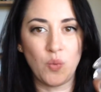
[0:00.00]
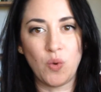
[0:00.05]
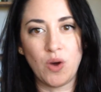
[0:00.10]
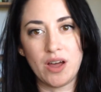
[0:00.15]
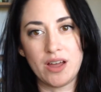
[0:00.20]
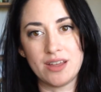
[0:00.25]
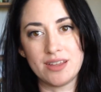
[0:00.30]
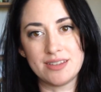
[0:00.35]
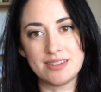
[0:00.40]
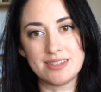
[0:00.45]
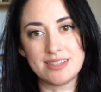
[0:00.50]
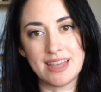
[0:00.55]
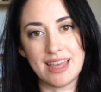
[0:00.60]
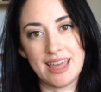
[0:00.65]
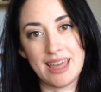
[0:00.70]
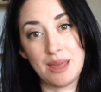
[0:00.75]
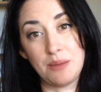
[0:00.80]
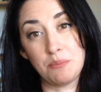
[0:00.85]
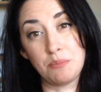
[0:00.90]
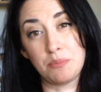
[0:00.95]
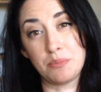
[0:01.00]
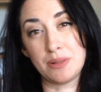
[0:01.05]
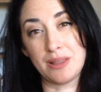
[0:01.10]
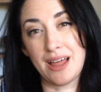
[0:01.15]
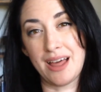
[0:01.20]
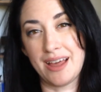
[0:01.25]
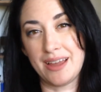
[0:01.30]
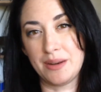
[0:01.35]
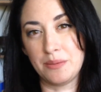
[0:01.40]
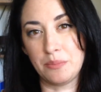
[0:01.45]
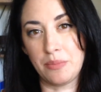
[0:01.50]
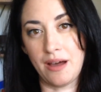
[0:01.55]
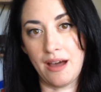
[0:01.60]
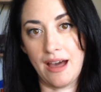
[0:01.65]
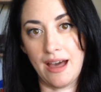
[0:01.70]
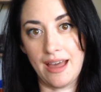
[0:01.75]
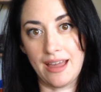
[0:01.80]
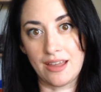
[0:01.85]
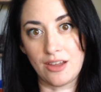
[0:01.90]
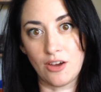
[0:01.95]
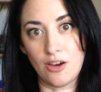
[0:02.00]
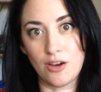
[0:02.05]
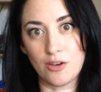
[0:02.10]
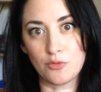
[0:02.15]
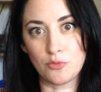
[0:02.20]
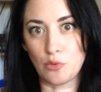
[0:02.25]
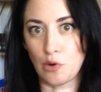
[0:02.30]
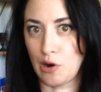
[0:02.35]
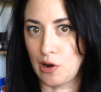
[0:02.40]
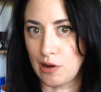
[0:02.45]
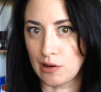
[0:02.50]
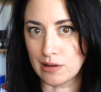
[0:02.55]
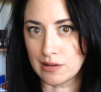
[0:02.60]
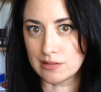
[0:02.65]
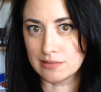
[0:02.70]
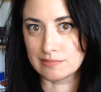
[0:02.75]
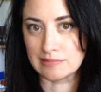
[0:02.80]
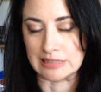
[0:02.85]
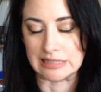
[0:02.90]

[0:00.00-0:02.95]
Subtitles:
was a blind buy gone wrong,